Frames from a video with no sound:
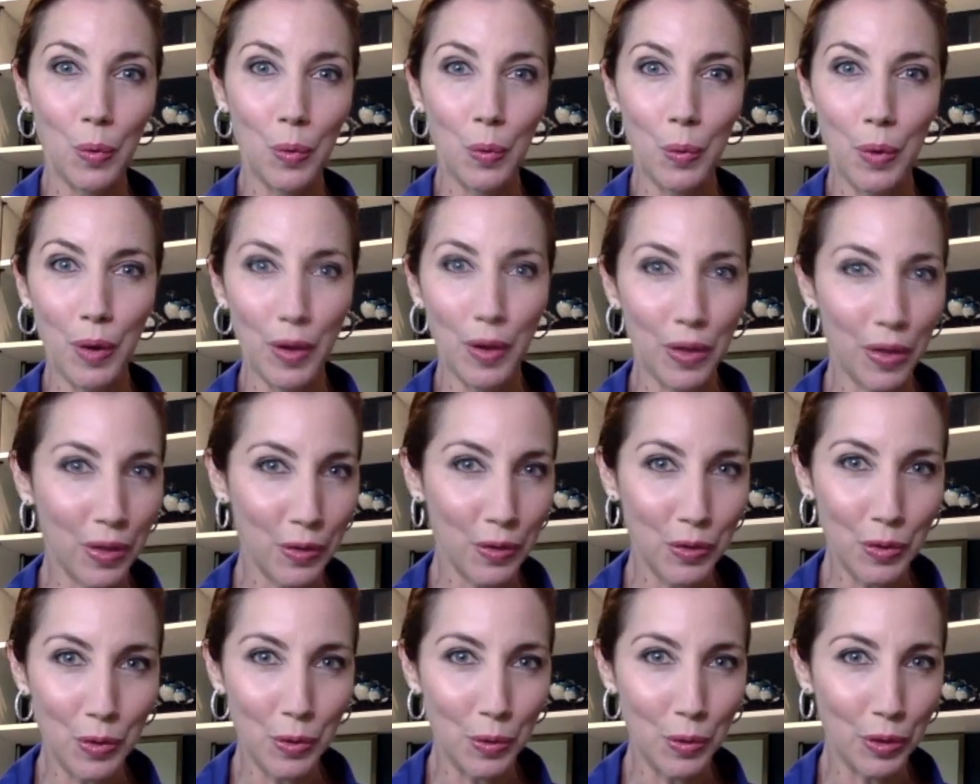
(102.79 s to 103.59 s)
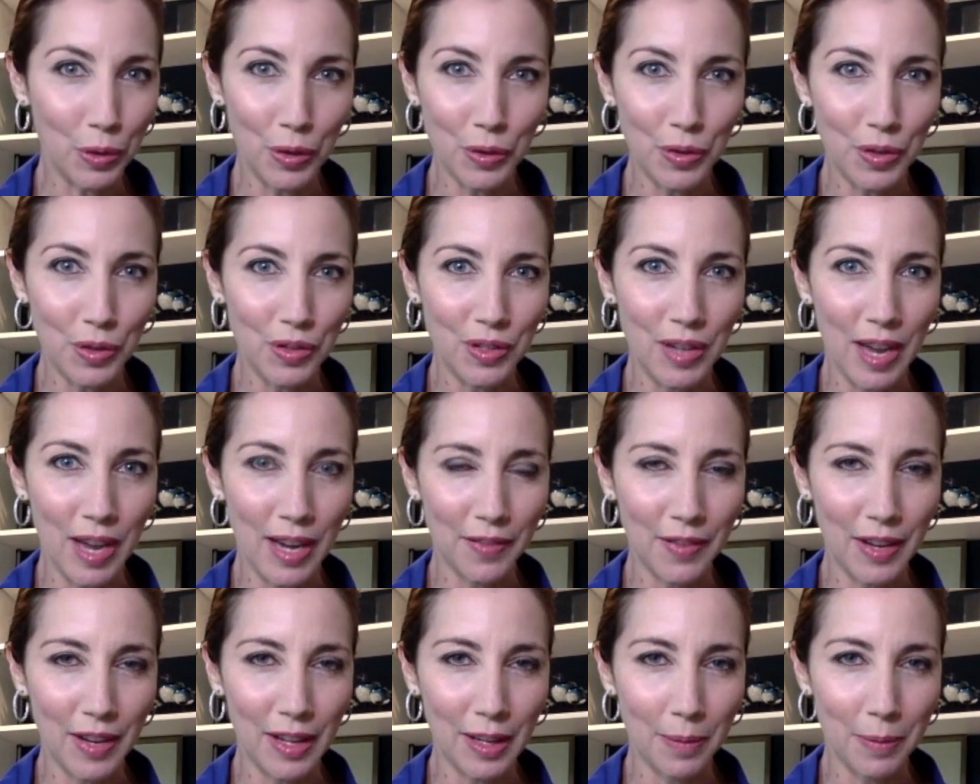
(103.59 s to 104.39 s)
with school nurses
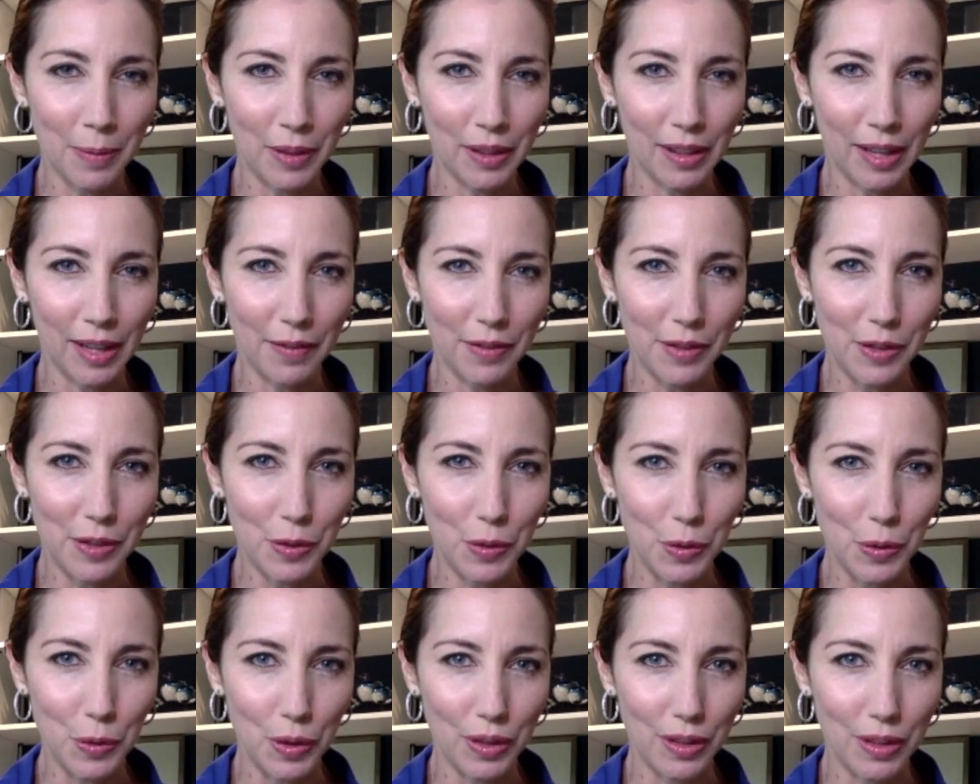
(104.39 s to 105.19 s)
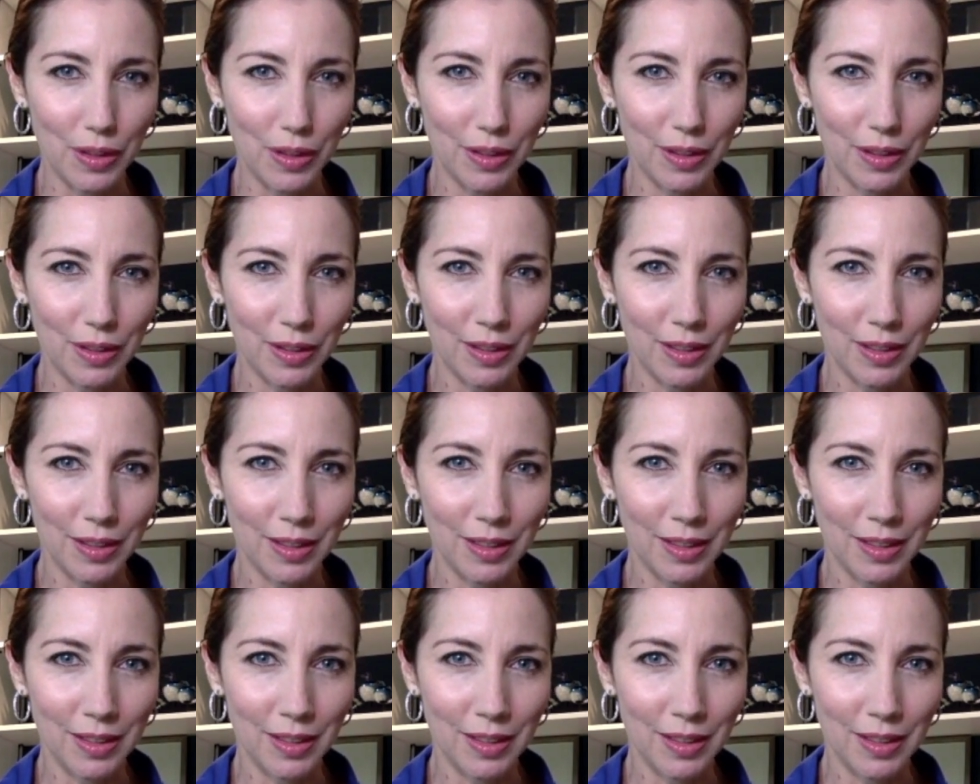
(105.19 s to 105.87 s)
not available at every school? School